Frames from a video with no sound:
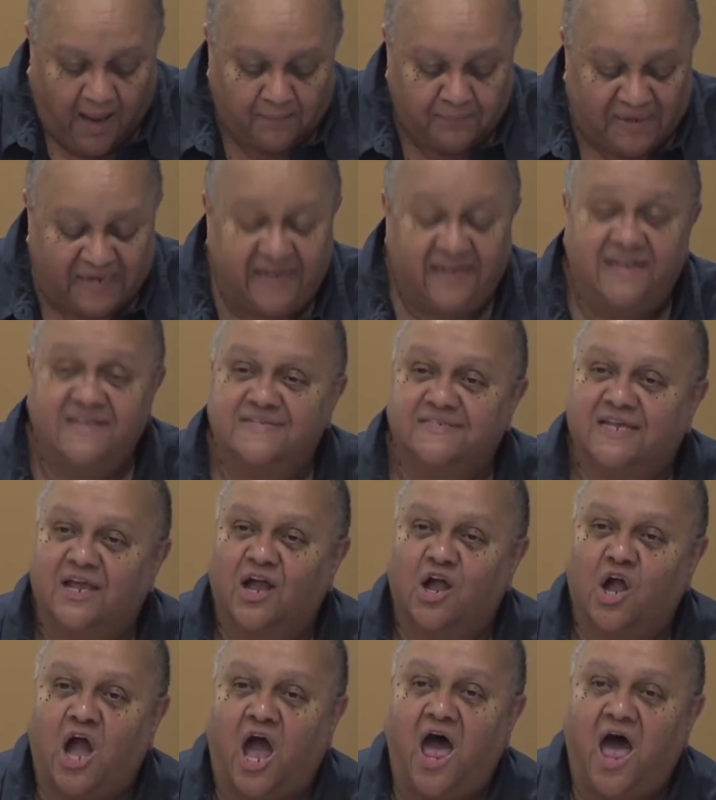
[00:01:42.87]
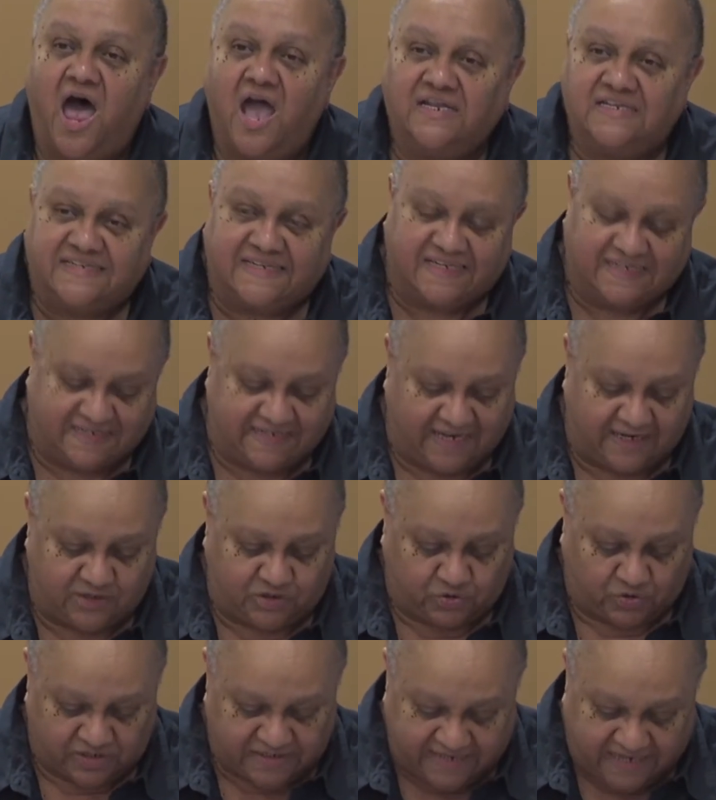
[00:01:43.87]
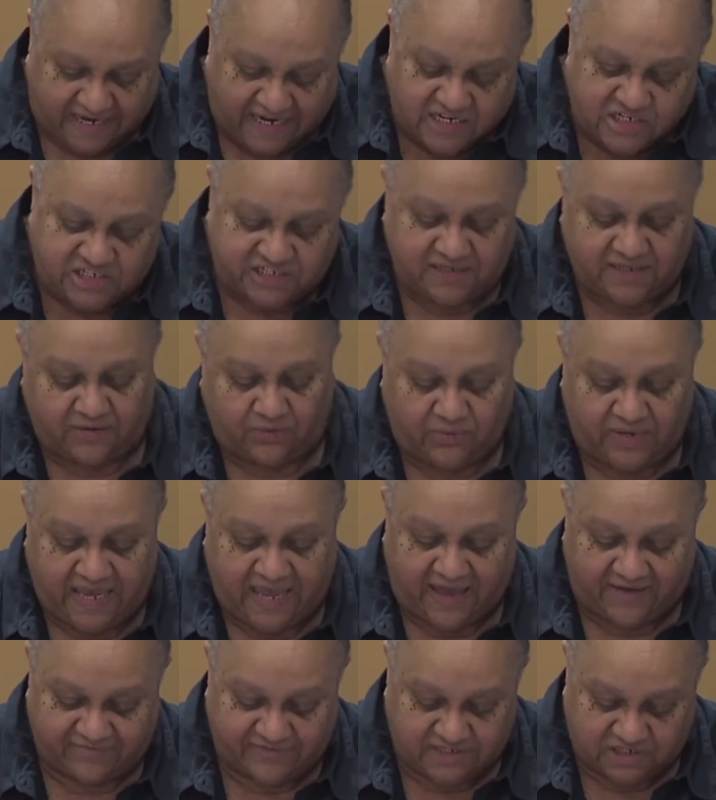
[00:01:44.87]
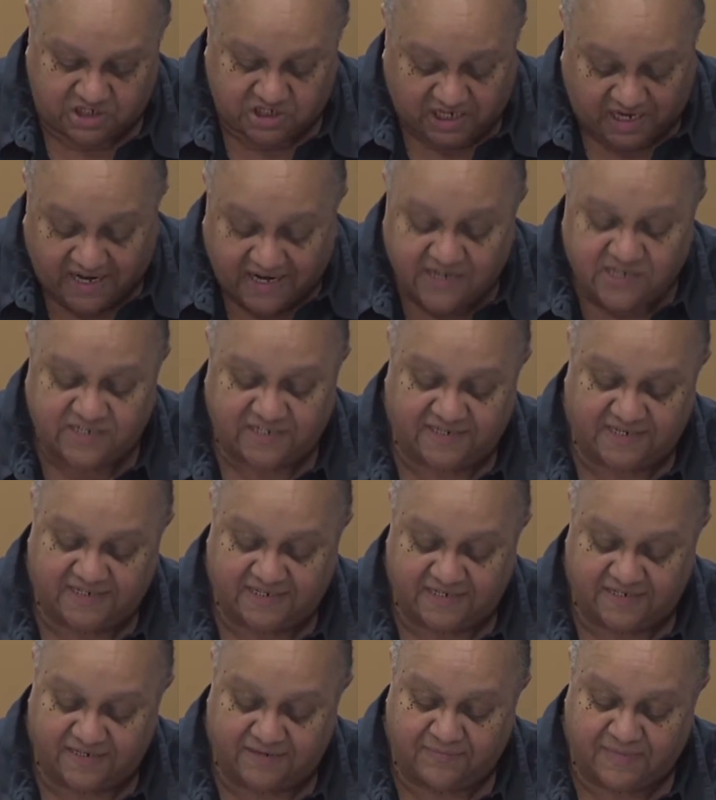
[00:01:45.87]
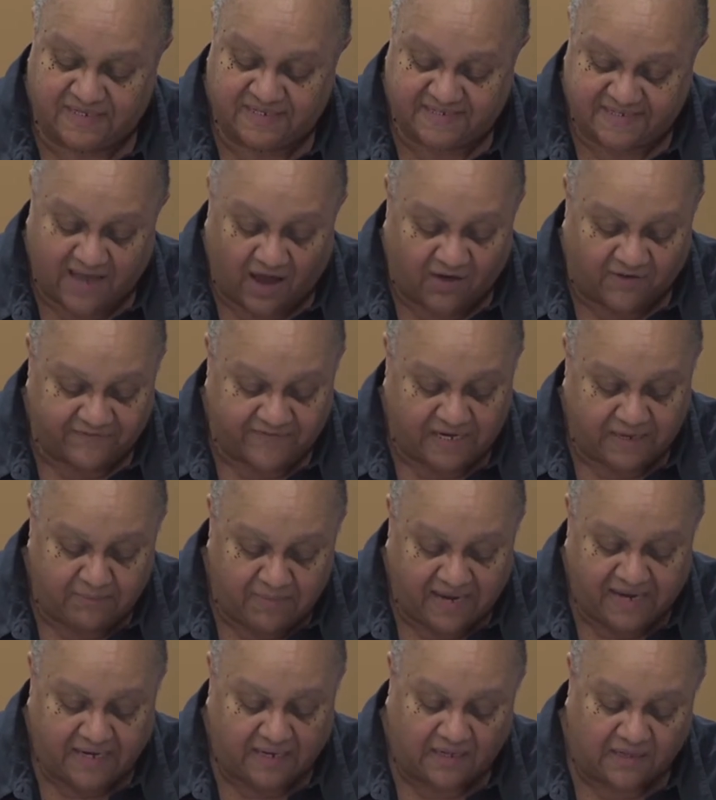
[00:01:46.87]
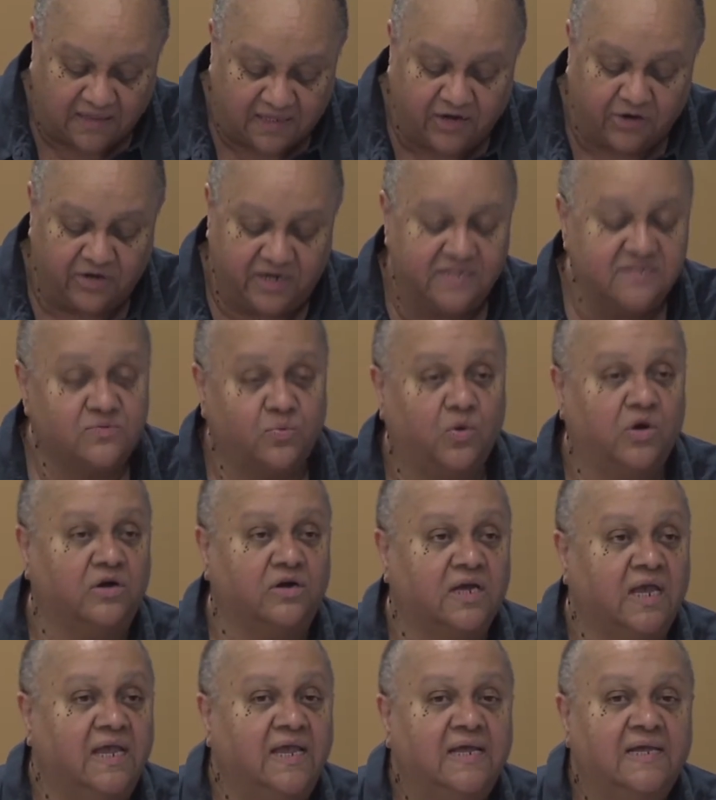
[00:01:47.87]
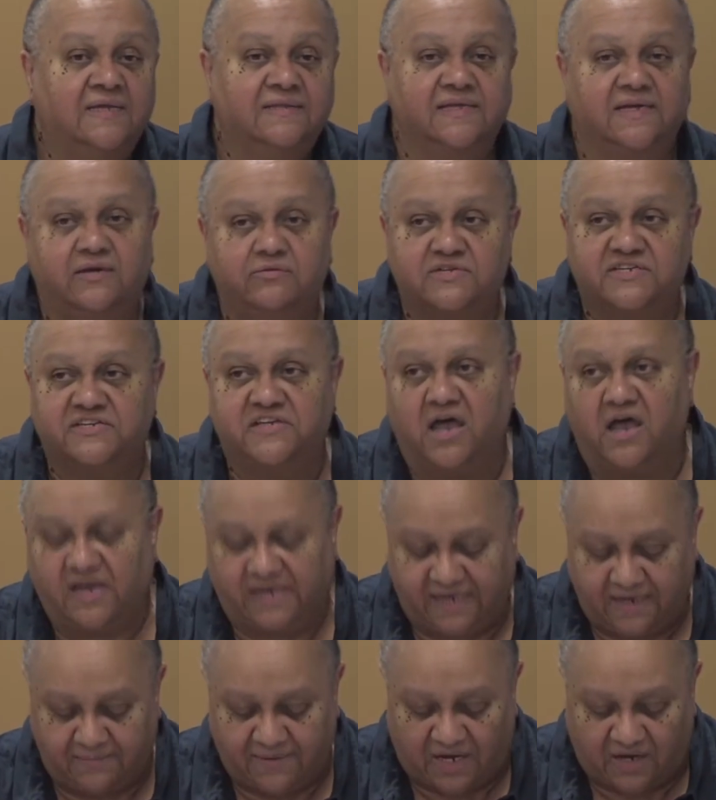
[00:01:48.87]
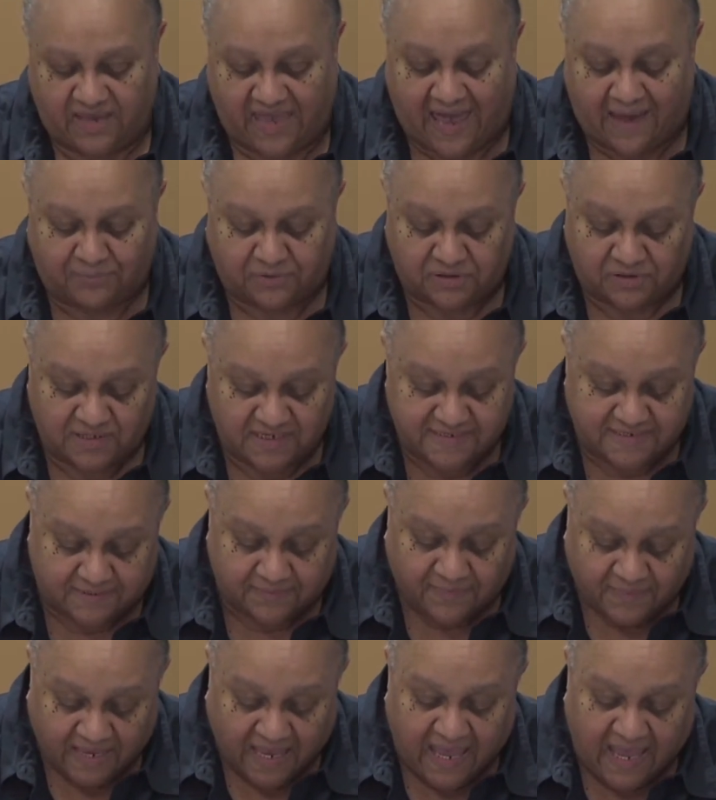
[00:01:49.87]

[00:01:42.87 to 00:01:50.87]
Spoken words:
But it is Cox's exhortation that we have to change the system itself, and he made it clear in his work that he was talking about capitalism